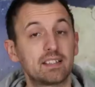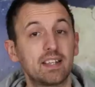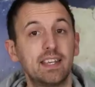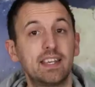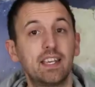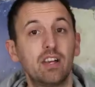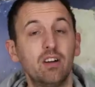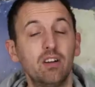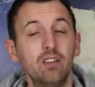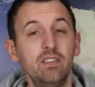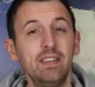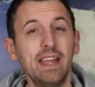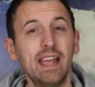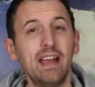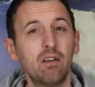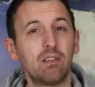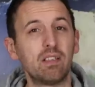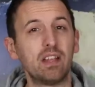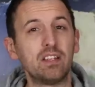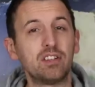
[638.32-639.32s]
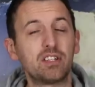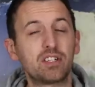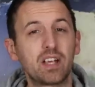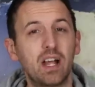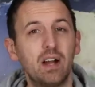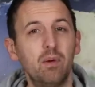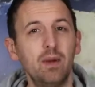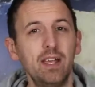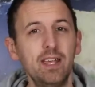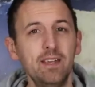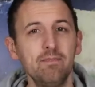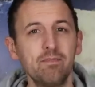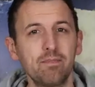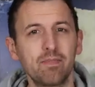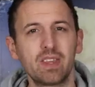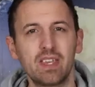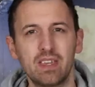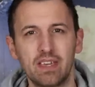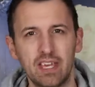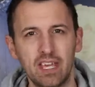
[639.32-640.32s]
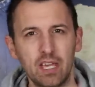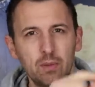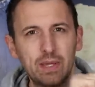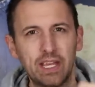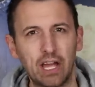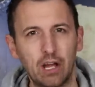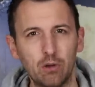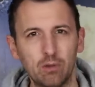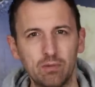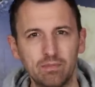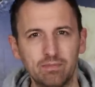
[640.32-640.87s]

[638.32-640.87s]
take it on now, then, shall we? Here we go.